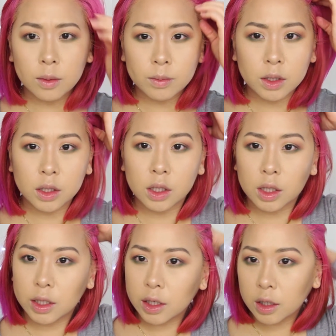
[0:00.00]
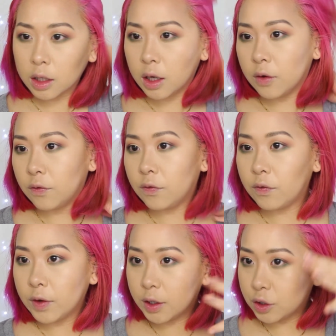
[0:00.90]
I'm gonna like
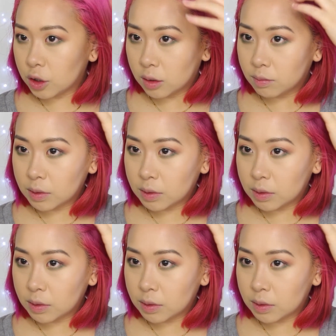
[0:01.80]
finish up